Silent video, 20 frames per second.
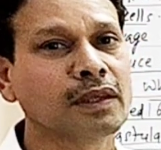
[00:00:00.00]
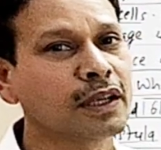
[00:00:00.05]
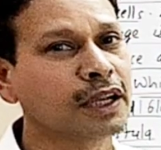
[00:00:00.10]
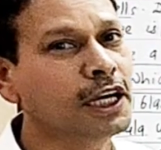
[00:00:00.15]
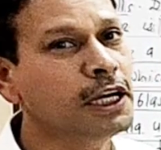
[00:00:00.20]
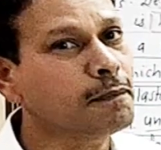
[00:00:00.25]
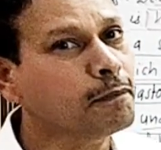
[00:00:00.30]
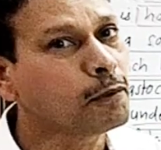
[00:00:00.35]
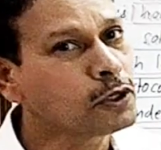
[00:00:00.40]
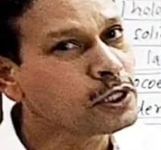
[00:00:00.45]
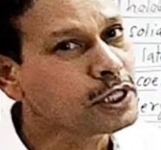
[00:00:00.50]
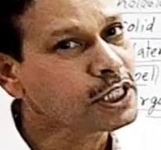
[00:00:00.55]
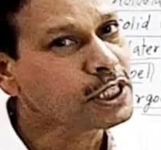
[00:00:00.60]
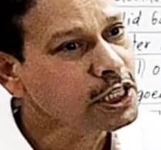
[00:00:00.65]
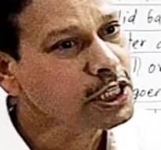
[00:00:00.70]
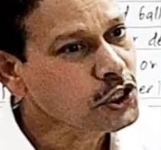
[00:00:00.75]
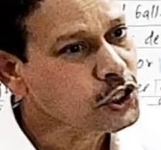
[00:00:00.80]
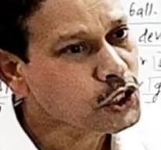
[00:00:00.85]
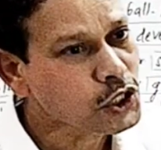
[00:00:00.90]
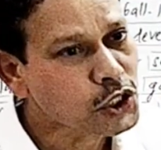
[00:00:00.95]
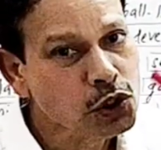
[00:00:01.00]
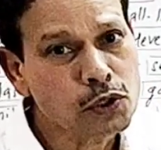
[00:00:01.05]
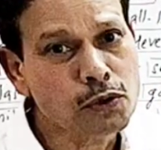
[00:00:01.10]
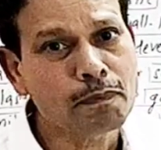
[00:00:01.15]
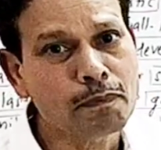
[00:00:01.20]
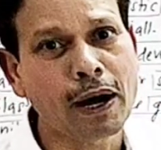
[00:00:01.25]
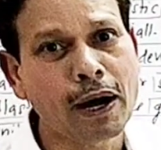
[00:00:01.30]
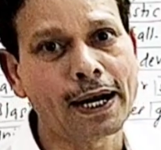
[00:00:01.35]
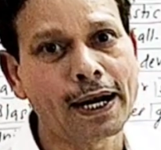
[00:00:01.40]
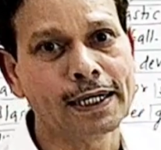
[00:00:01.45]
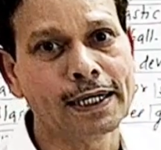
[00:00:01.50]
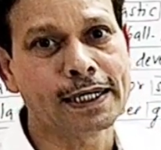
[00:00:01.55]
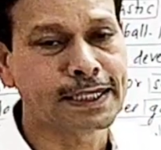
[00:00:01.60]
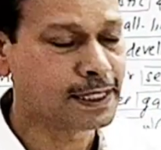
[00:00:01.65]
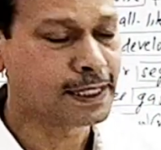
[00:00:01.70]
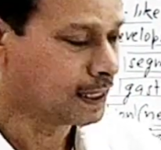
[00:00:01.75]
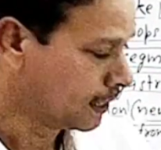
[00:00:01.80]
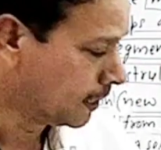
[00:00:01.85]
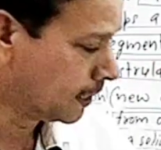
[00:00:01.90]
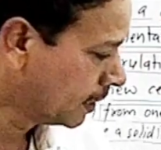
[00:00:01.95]
It possesses two
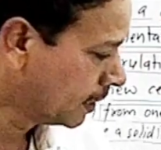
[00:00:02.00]
parts.